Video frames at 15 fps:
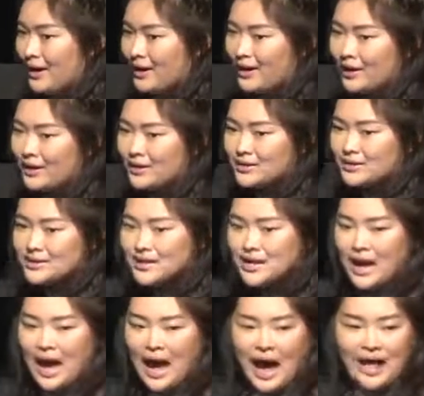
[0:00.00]
kids.
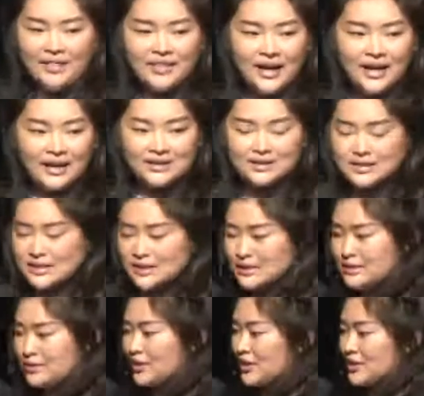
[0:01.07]
And that's
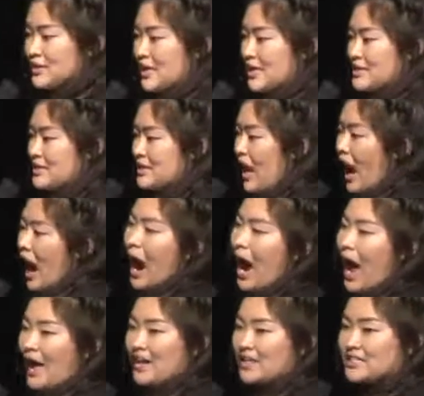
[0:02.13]
not just the
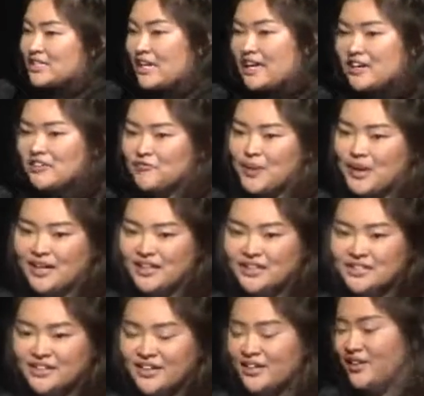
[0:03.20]
high
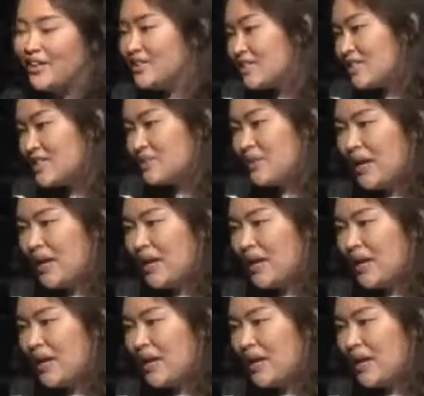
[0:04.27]
achievements, not just when